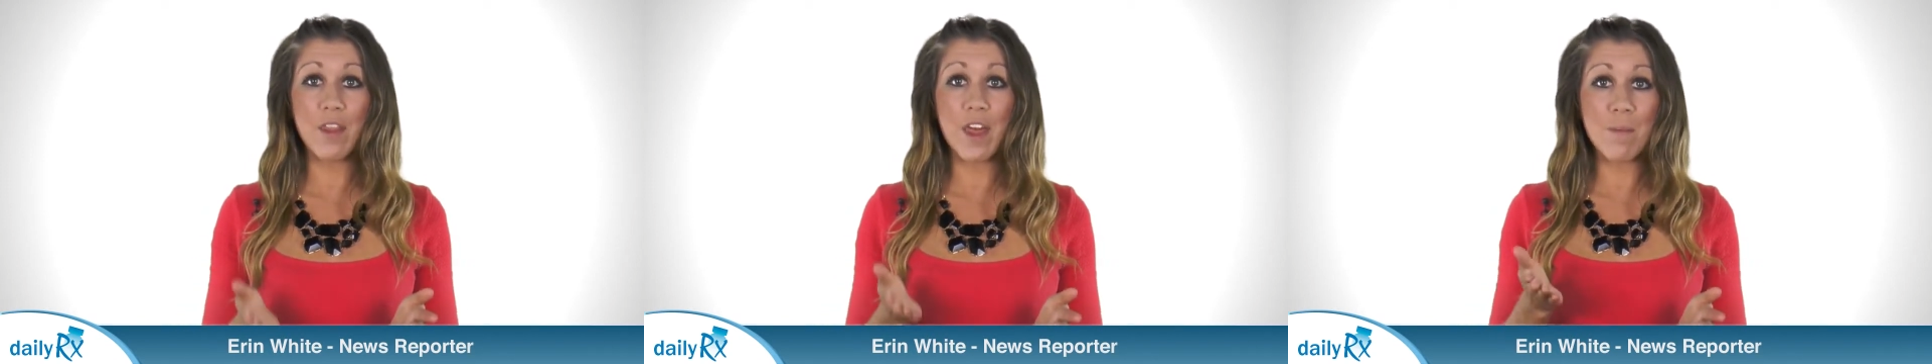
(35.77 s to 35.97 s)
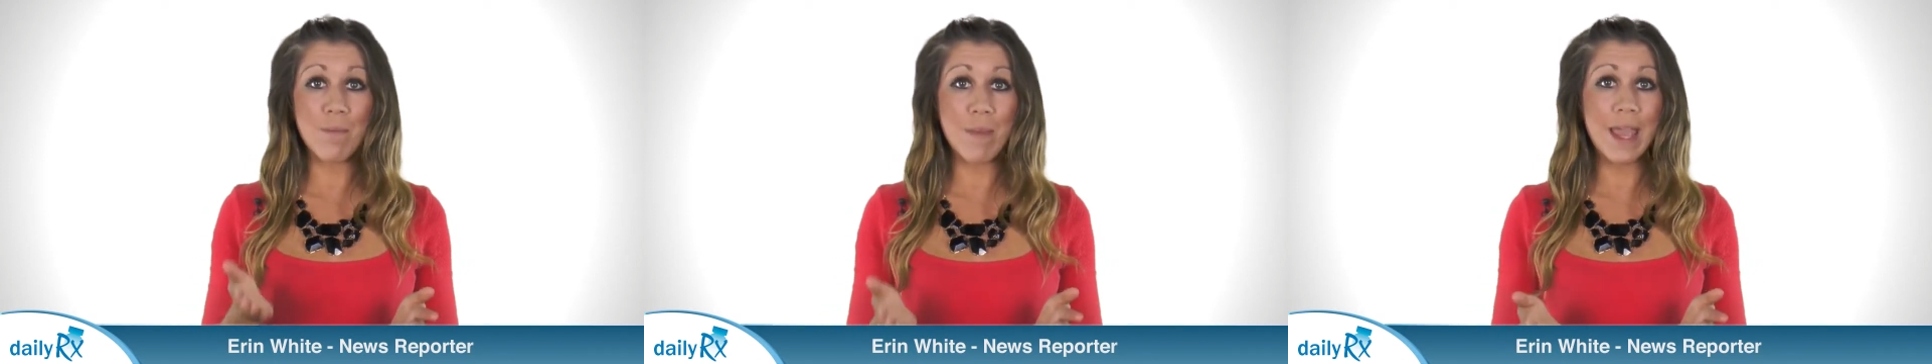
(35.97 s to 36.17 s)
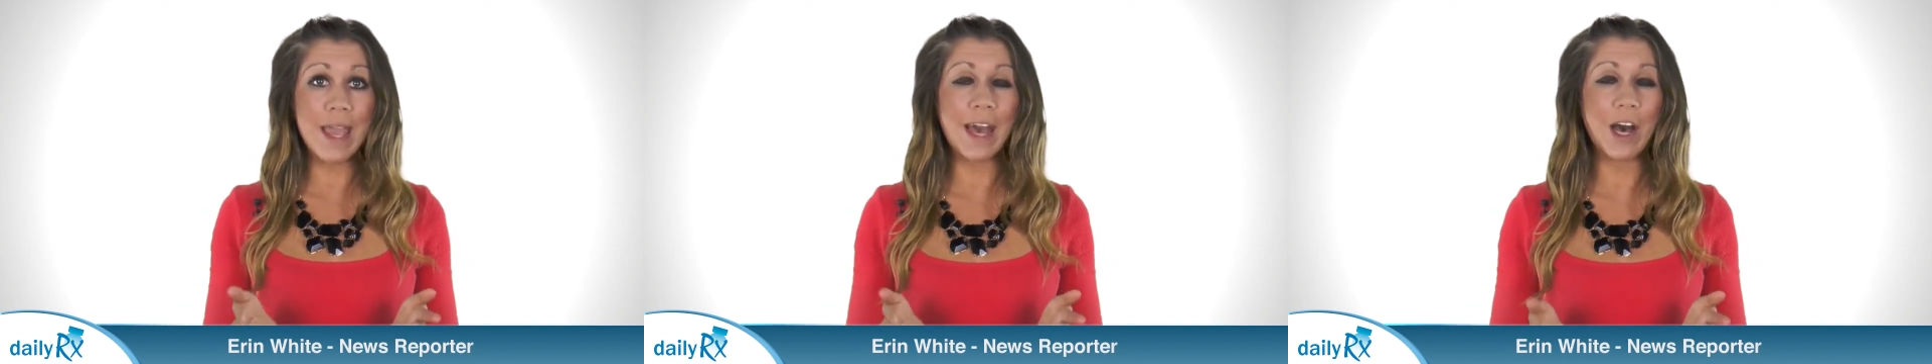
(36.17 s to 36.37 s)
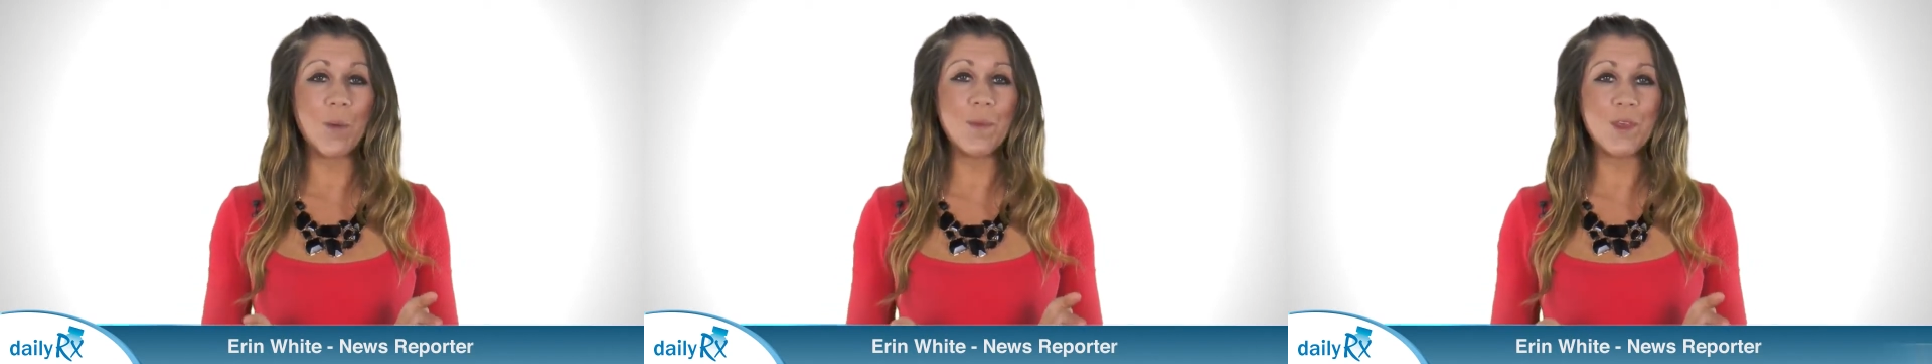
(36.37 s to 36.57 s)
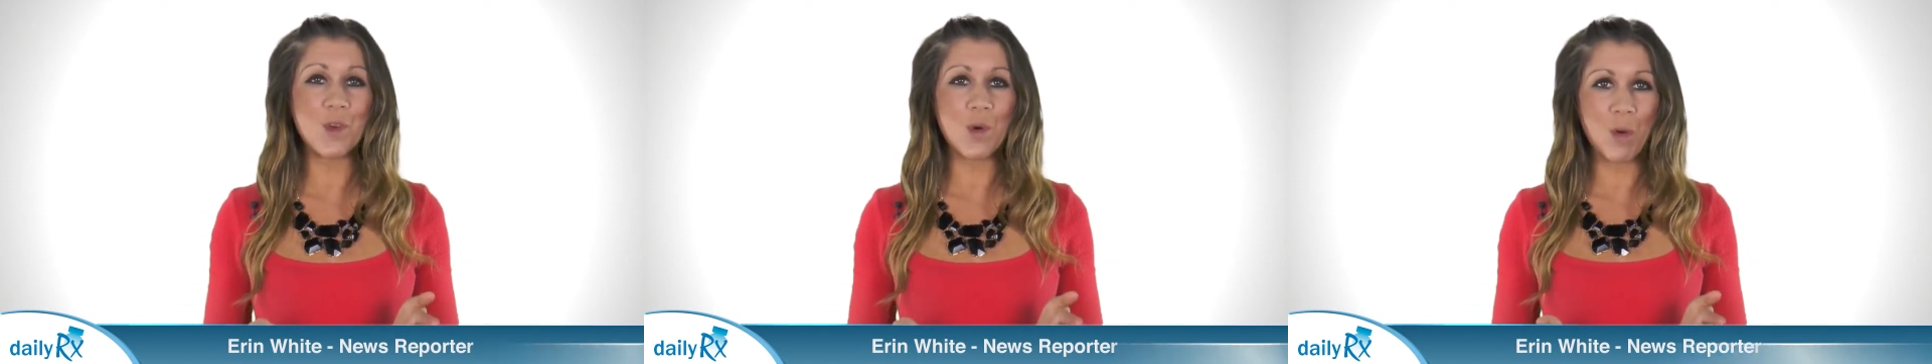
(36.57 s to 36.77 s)
that may
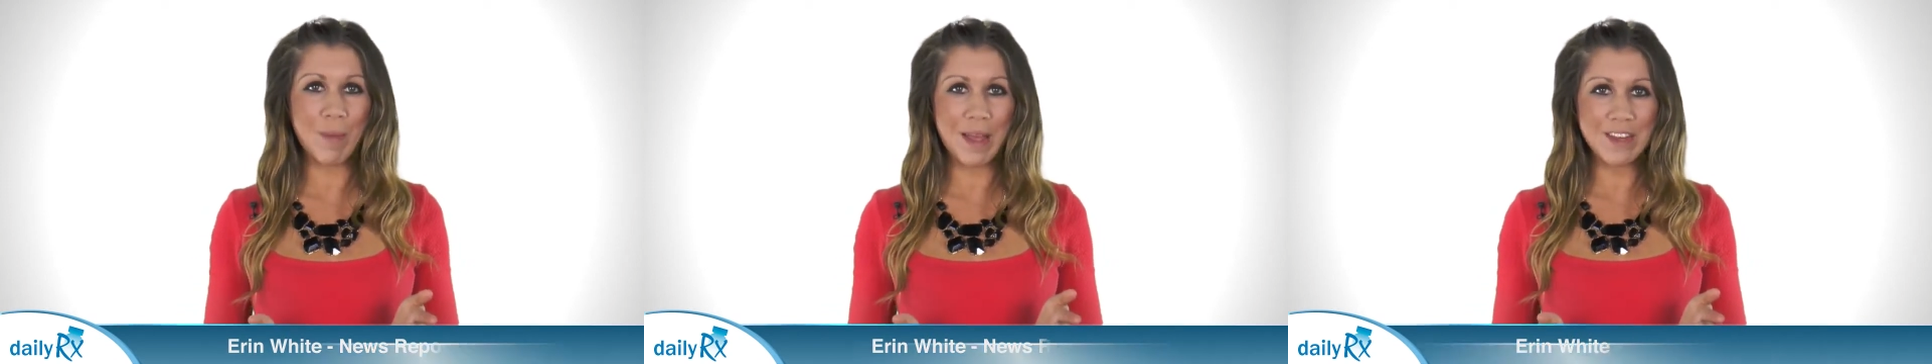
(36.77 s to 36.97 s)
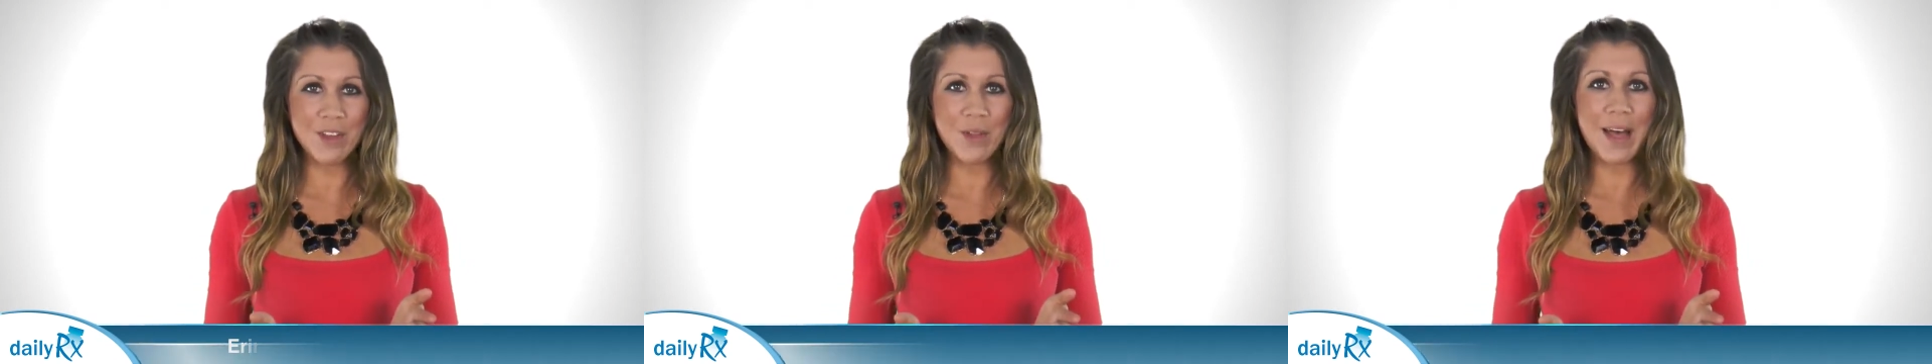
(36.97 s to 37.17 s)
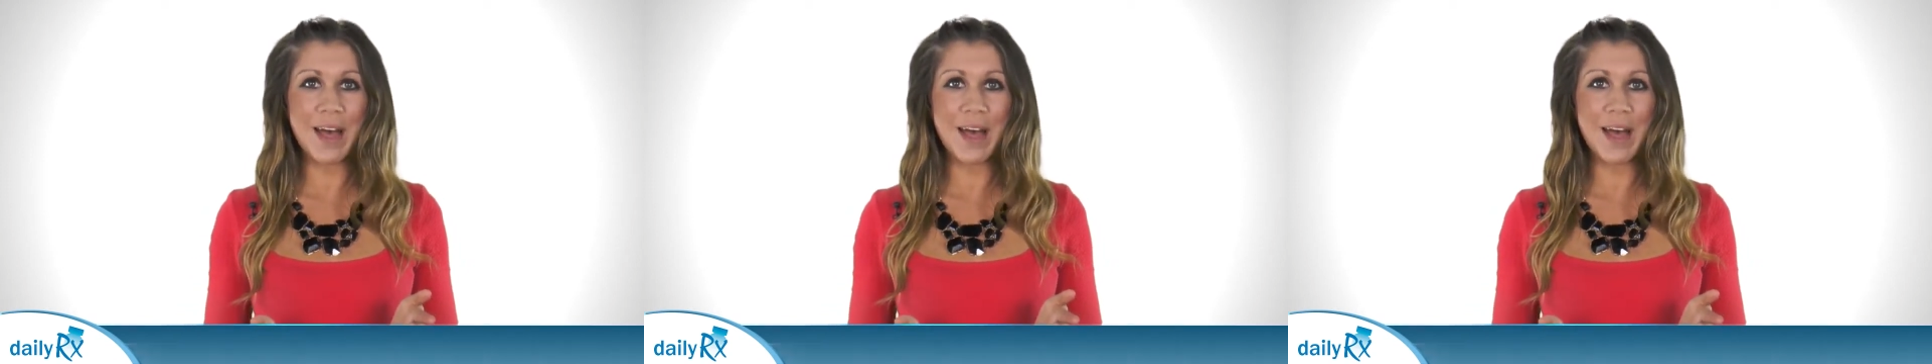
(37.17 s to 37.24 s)
help your mental